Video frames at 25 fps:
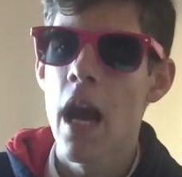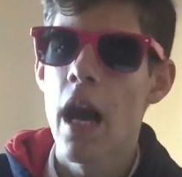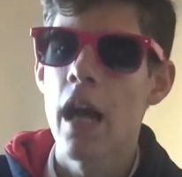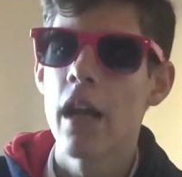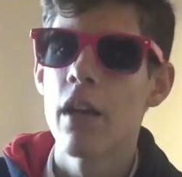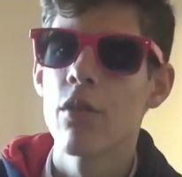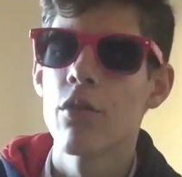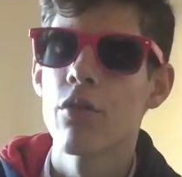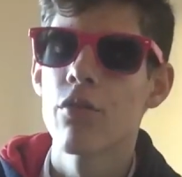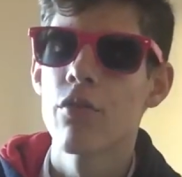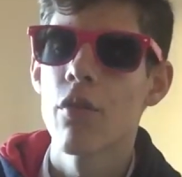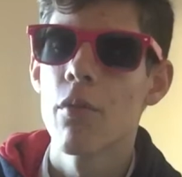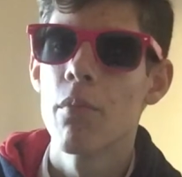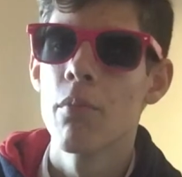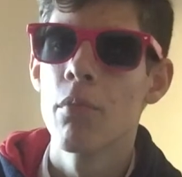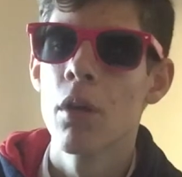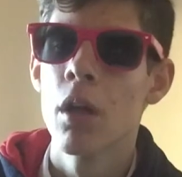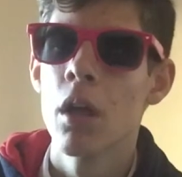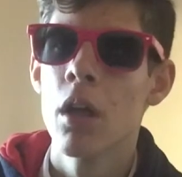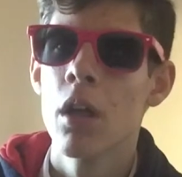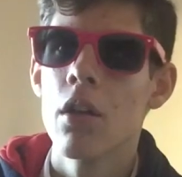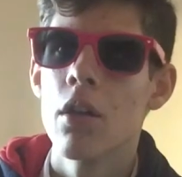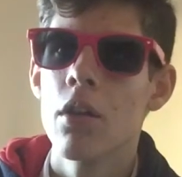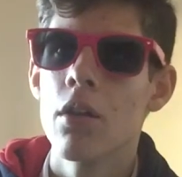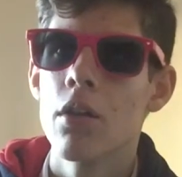And it was from
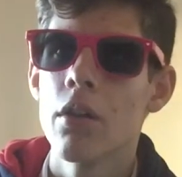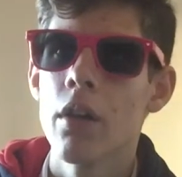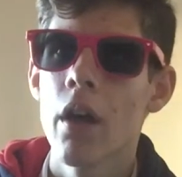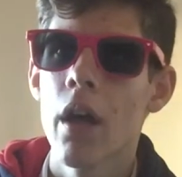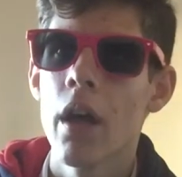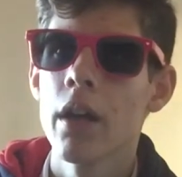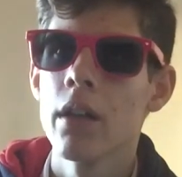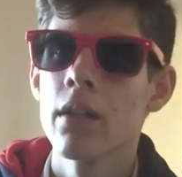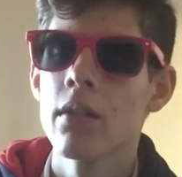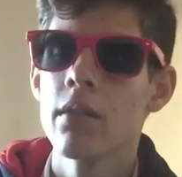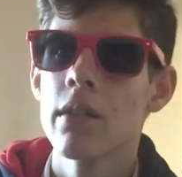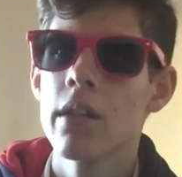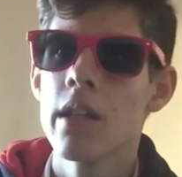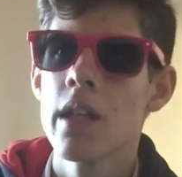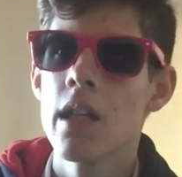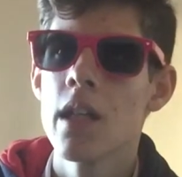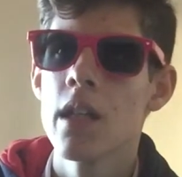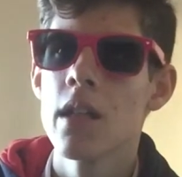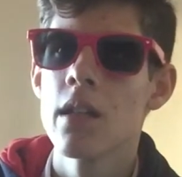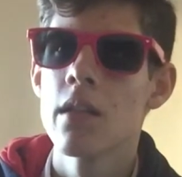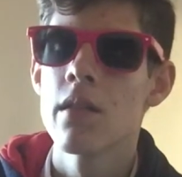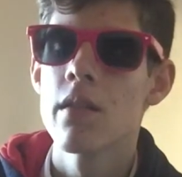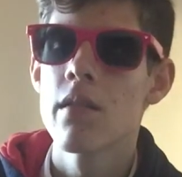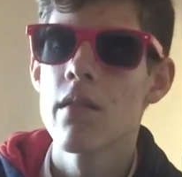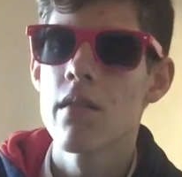
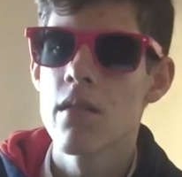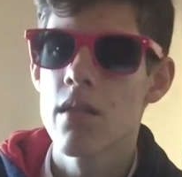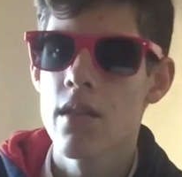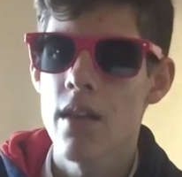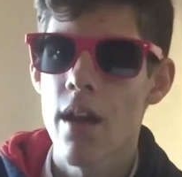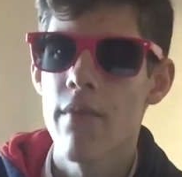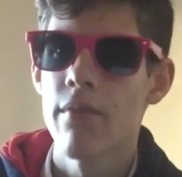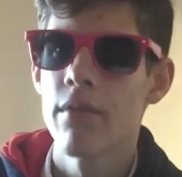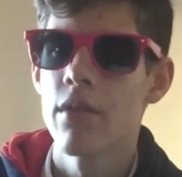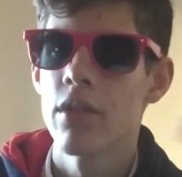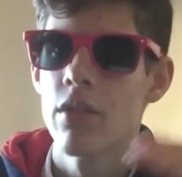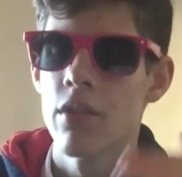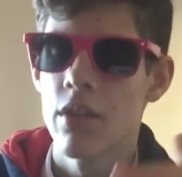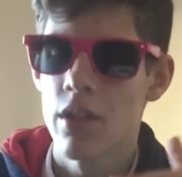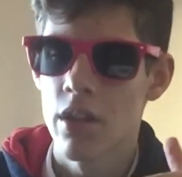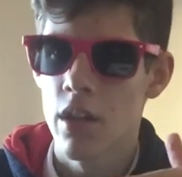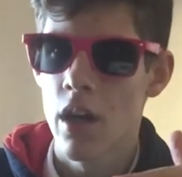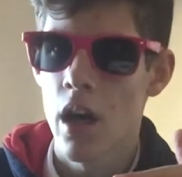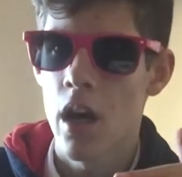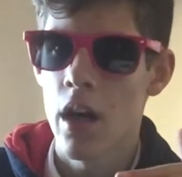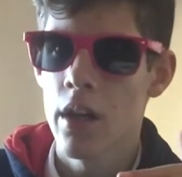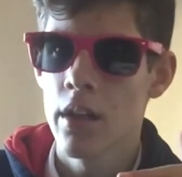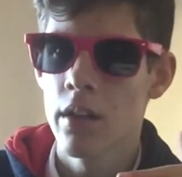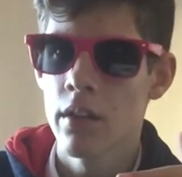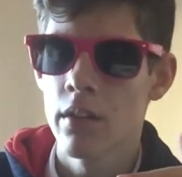
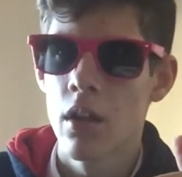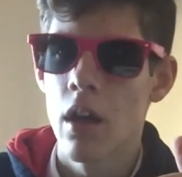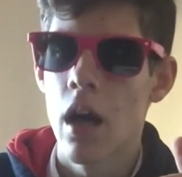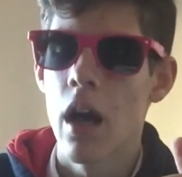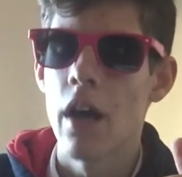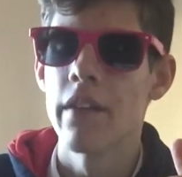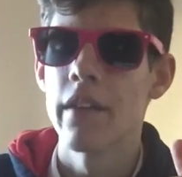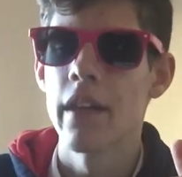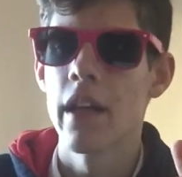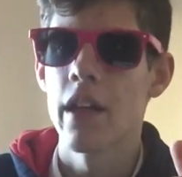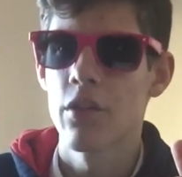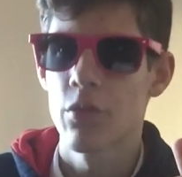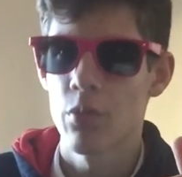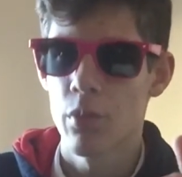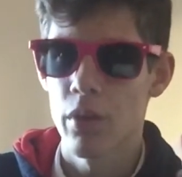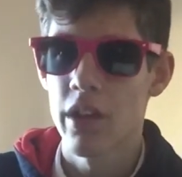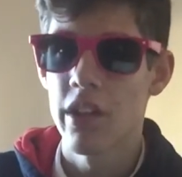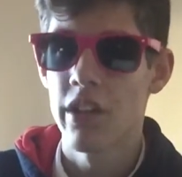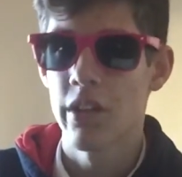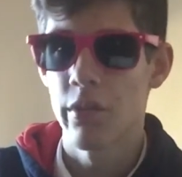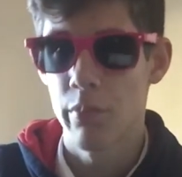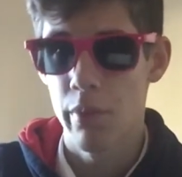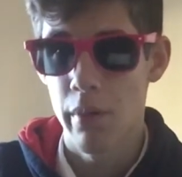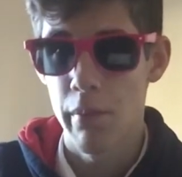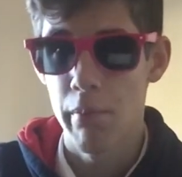1979, and that's when it
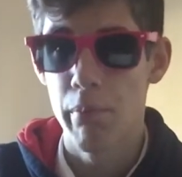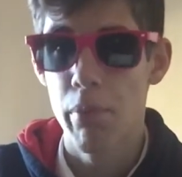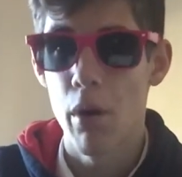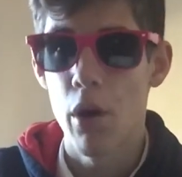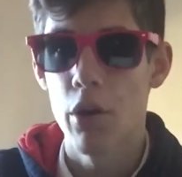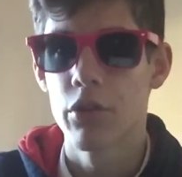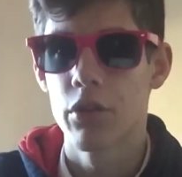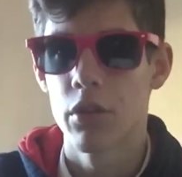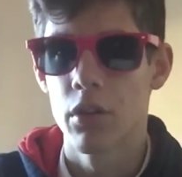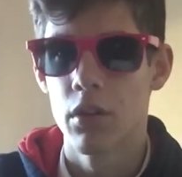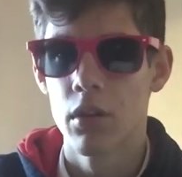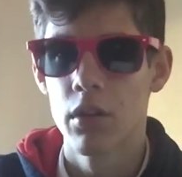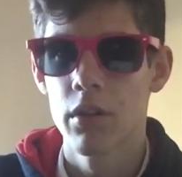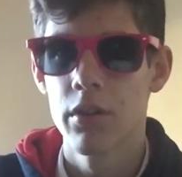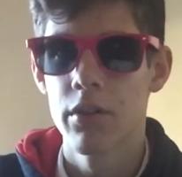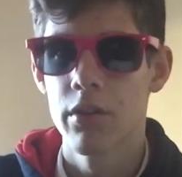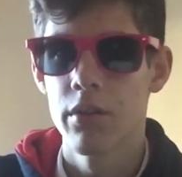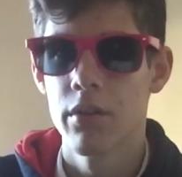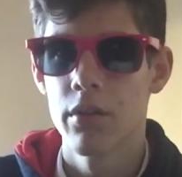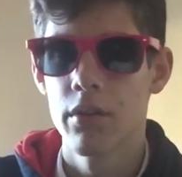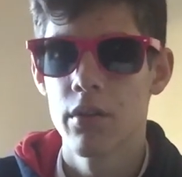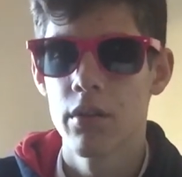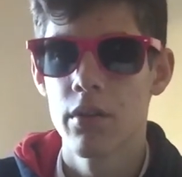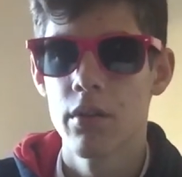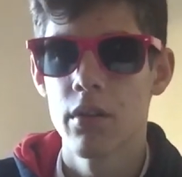had been bottled,
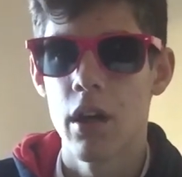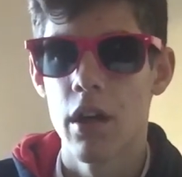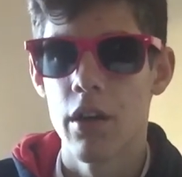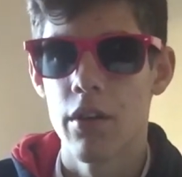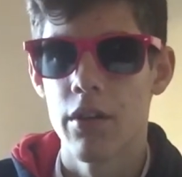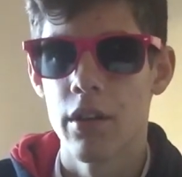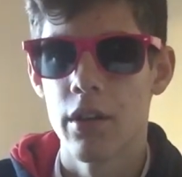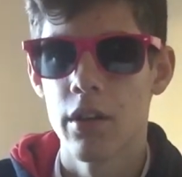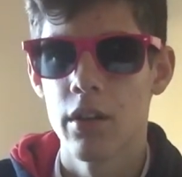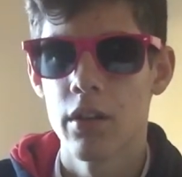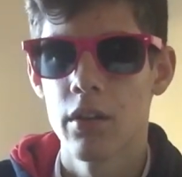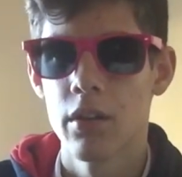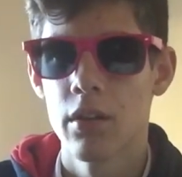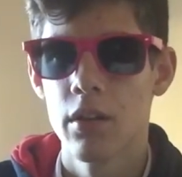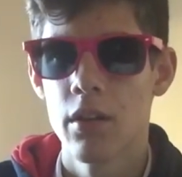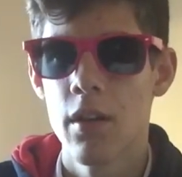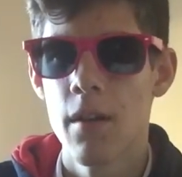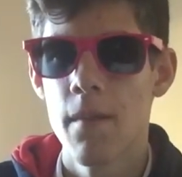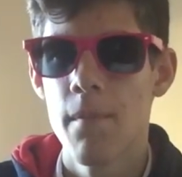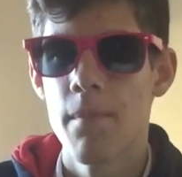I think.